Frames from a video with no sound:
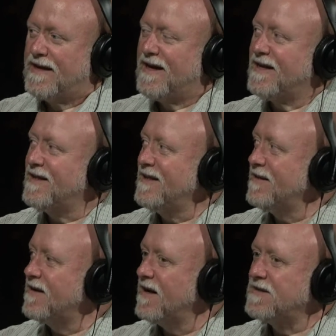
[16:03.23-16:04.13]
And I think
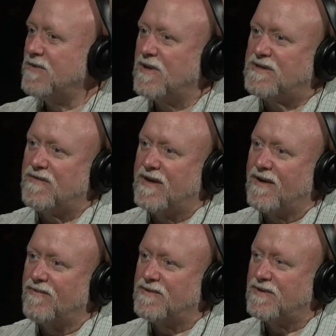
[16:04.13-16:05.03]
the consequence of
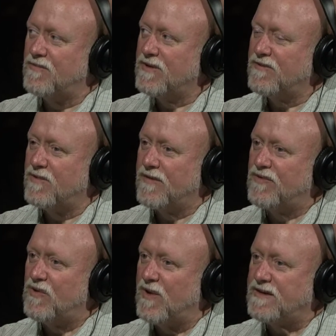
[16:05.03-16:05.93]
that was you went one of
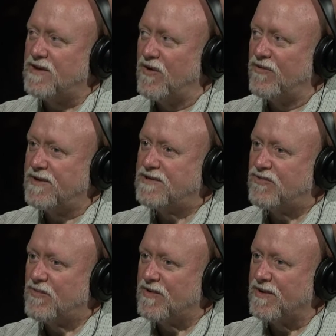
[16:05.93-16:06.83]
two ways. The overly
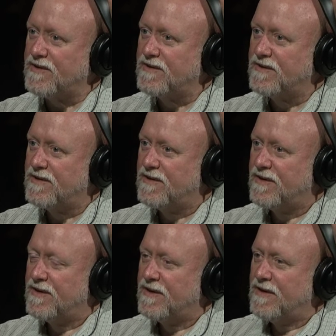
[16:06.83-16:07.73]
scrupulous
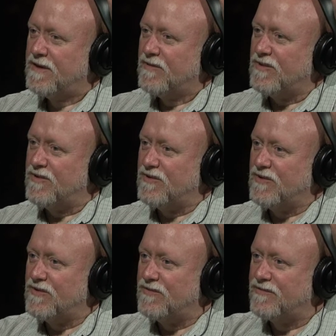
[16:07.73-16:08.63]
would
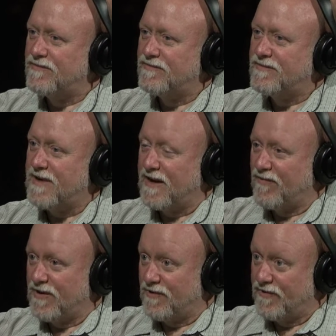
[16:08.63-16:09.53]
do kind
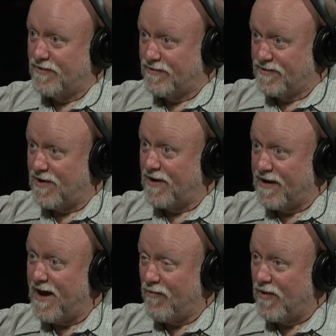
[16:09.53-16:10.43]
of what Luther started
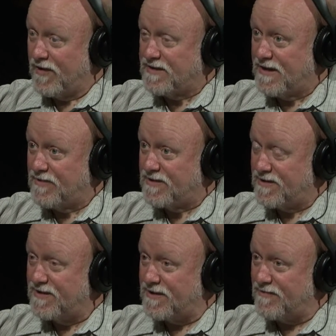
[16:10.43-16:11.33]
out with because he was
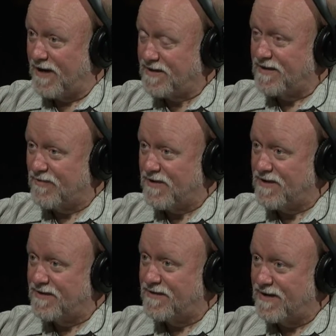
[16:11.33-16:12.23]
just wrestling with
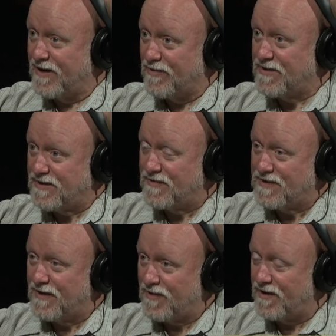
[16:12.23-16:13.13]
this yeah. terrible sense of
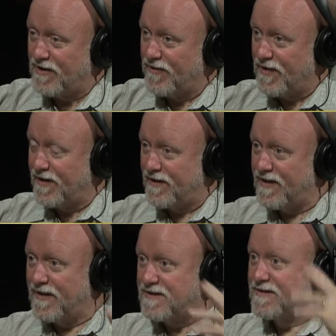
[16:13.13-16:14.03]
shame and guilt, and
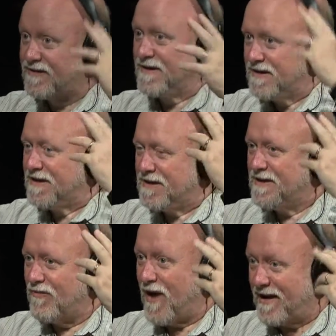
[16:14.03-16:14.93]
that's
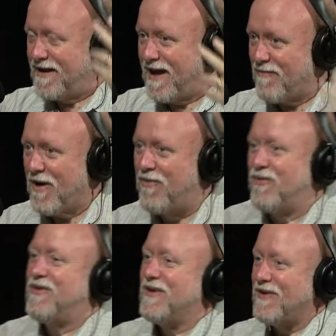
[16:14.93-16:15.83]
why he came up
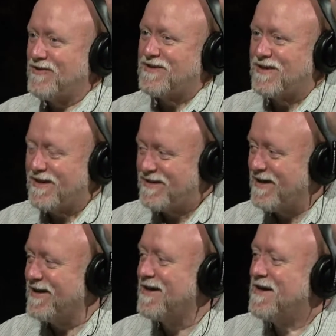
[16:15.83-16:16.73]
with the notion he
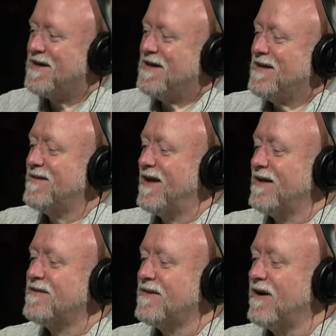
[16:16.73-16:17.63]
did
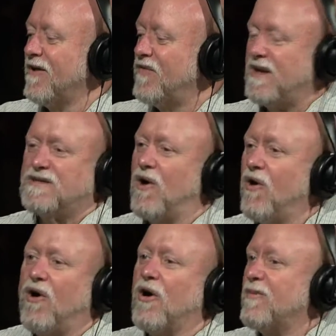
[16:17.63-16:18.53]
that uh, that is
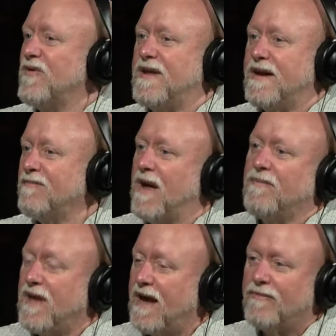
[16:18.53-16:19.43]
all horrible, and then I'm,
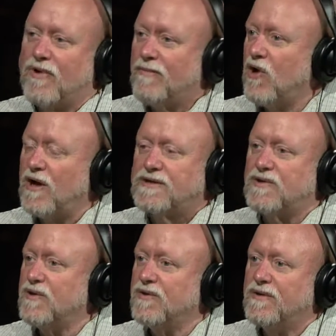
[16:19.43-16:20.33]
I'm damned or I'm lost
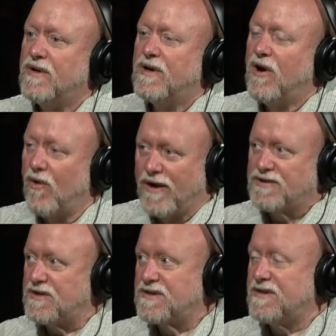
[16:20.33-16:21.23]
or or
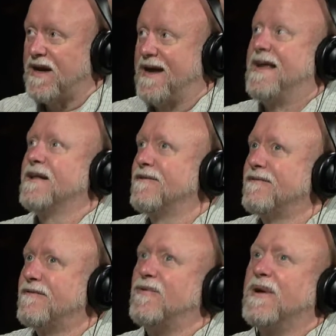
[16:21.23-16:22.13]
else just I can't
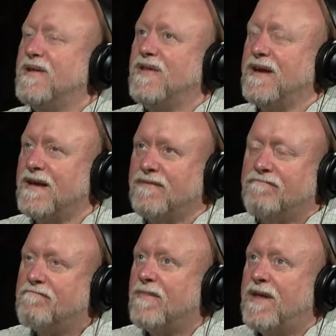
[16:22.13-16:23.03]
do anything, and
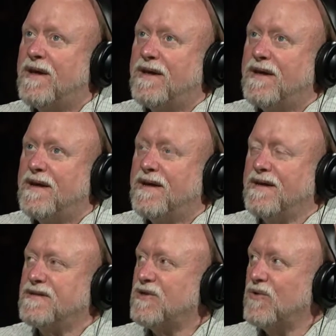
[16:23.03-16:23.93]

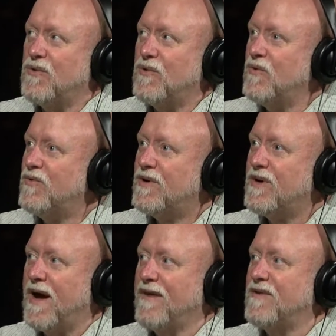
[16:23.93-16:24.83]
and so
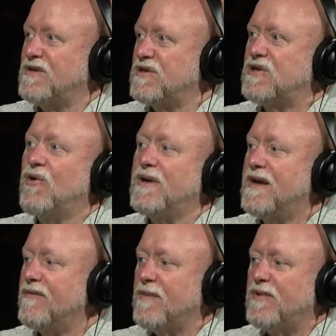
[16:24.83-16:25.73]
I have to just totally
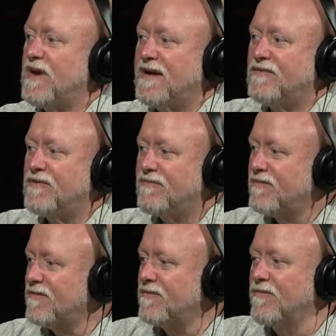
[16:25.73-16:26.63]
give up and not even
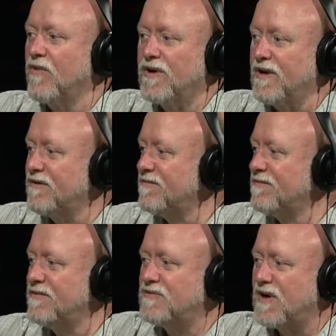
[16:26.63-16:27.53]
work it,
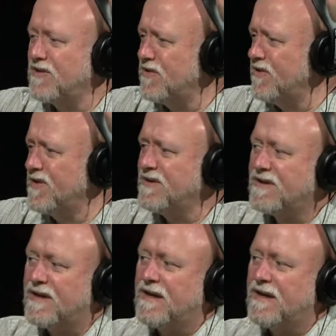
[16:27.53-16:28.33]
try to do good things.